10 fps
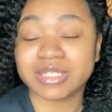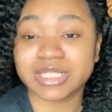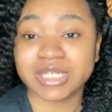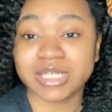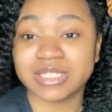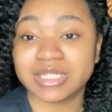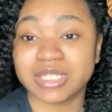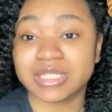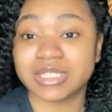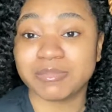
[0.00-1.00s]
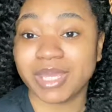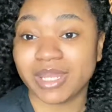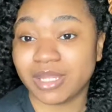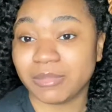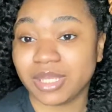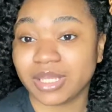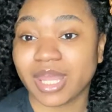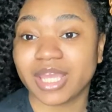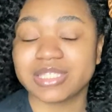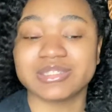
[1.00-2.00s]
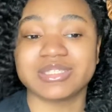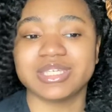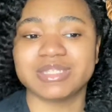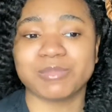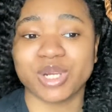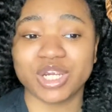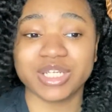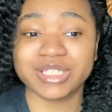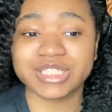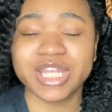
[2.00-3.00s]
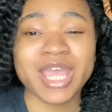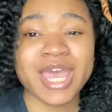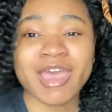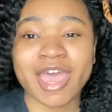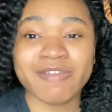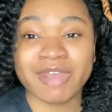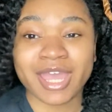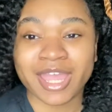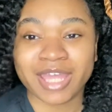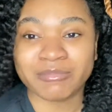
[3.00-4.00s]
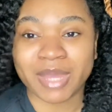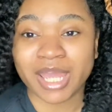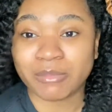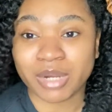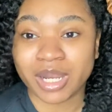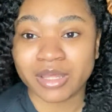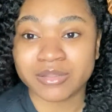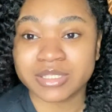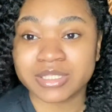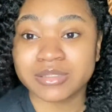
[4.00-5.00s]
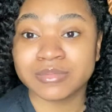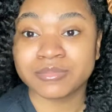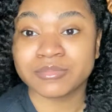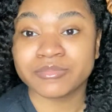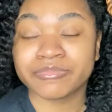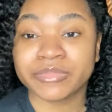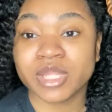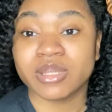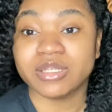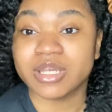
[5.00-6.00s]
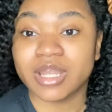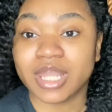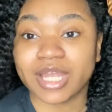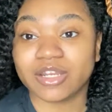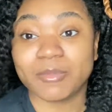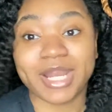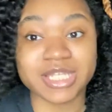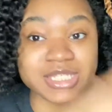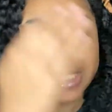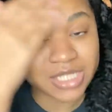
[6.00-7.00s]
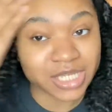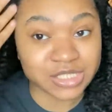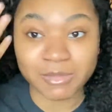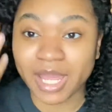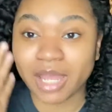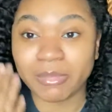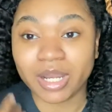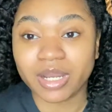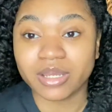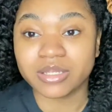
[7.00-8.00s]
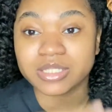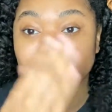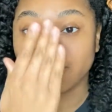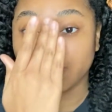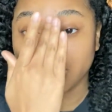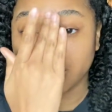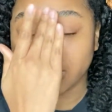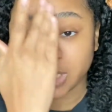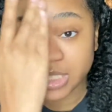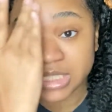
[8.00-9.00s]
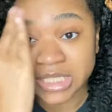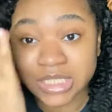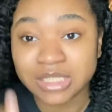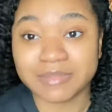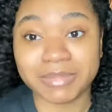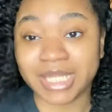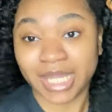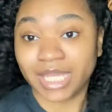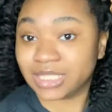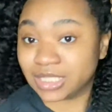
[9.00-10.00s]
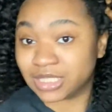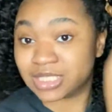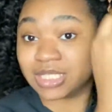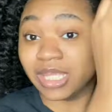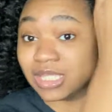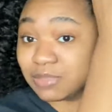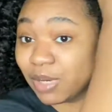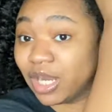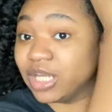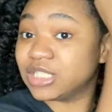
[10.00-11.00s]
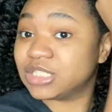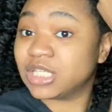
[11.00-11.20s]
done since the pandemic like so since march i have not gotten my eyebrows done like nobody's touched my eyebrows they've literally just been like this since march